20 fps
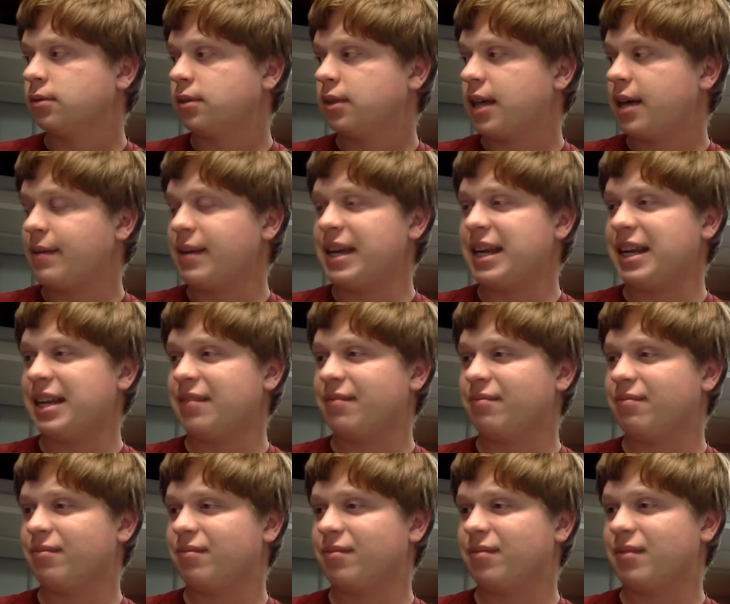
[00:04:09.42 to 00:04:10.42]
I
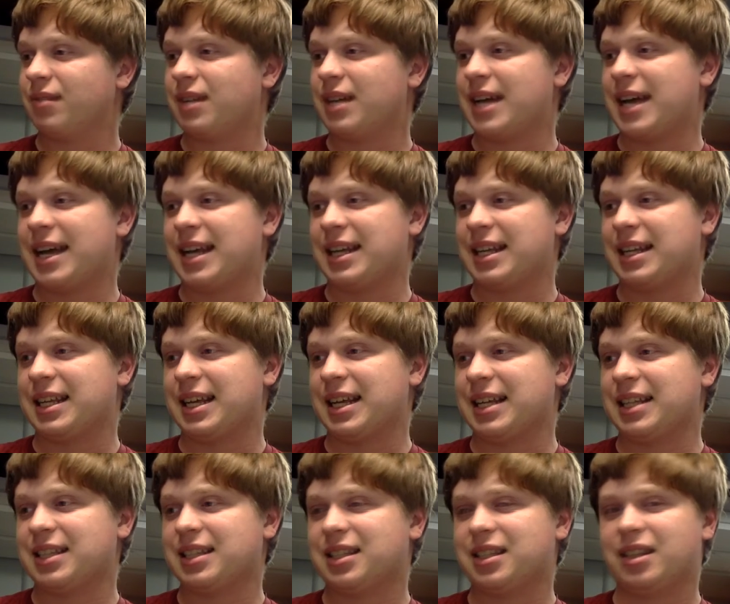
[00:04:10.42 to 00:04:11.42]
mean, I
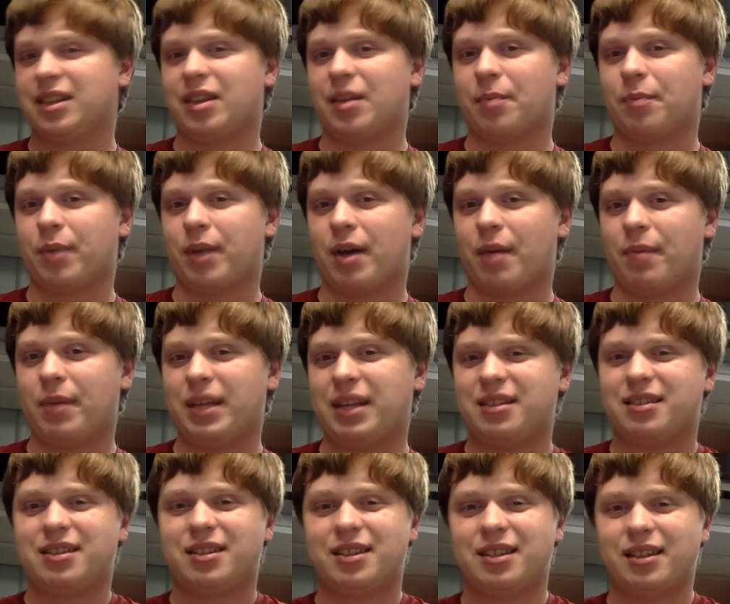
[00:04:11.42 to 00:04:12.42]
guess the puppet
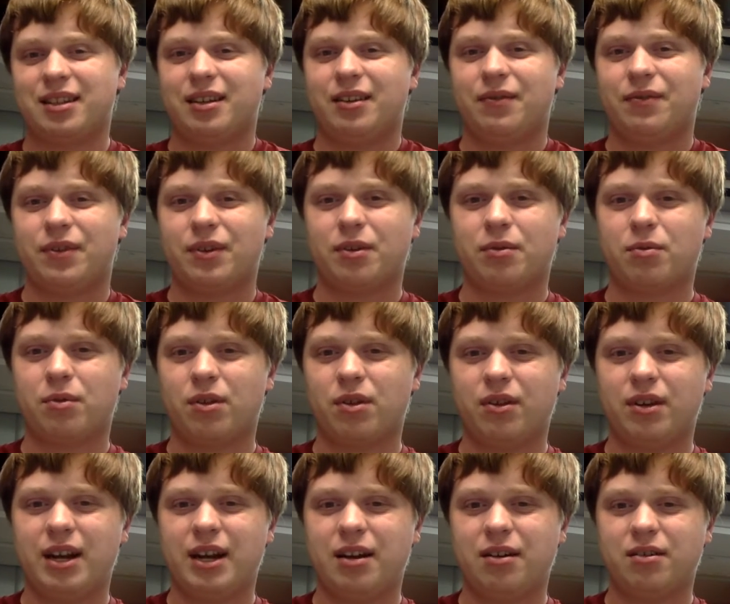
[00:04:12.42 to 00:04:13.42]
for the
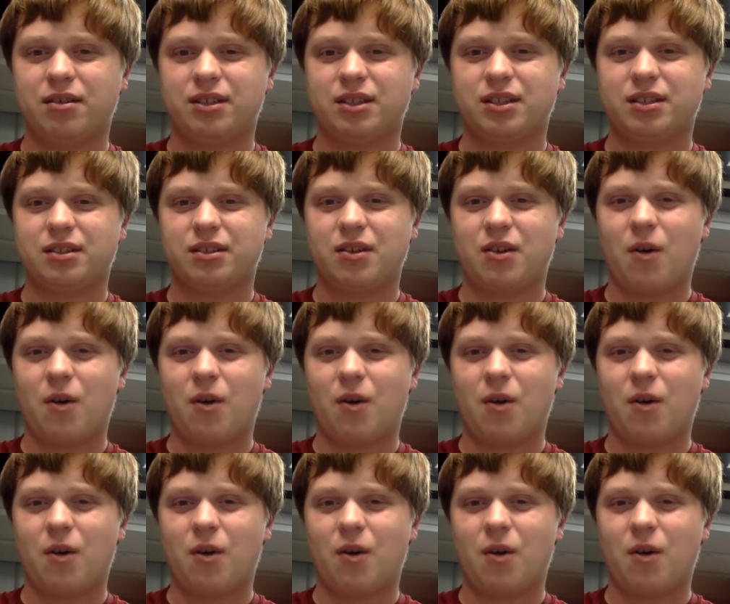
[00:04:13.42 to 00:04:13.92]
RollerGator's